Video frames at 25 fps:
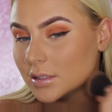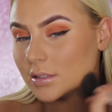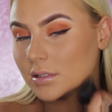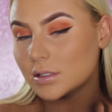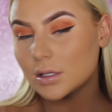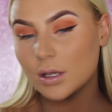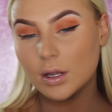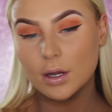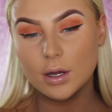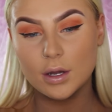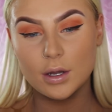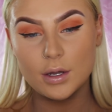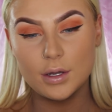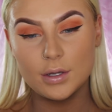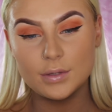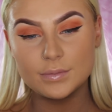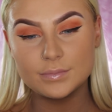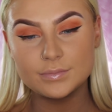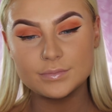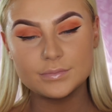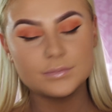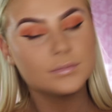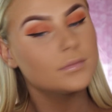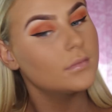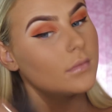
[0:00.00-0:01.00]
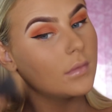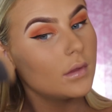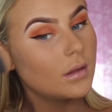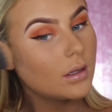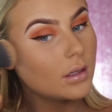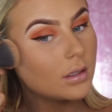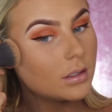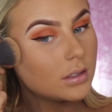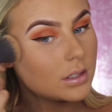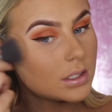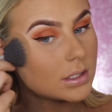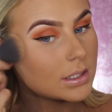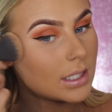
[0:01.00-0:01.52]
So
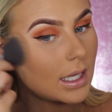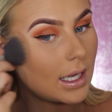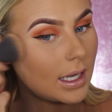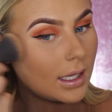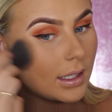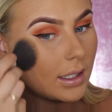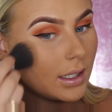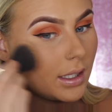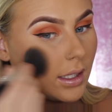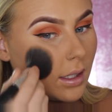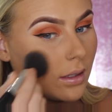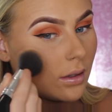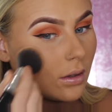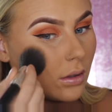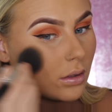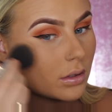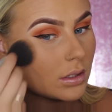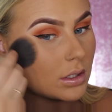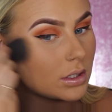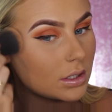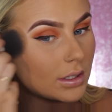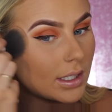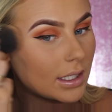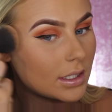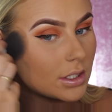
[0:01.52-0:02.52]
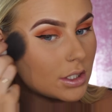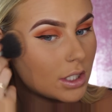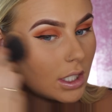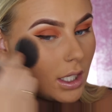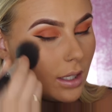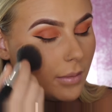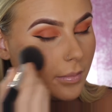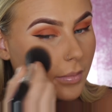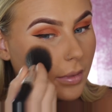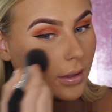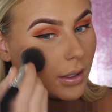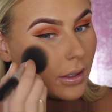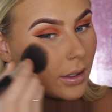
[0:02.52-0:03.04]
just hugging onto that
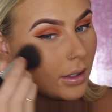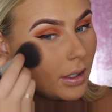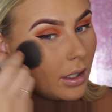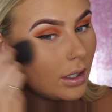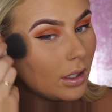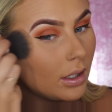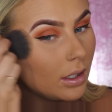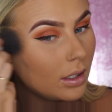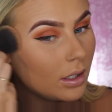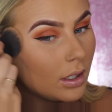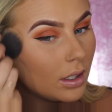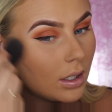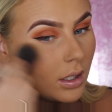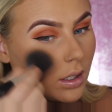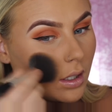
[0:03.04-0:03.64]
cheekbone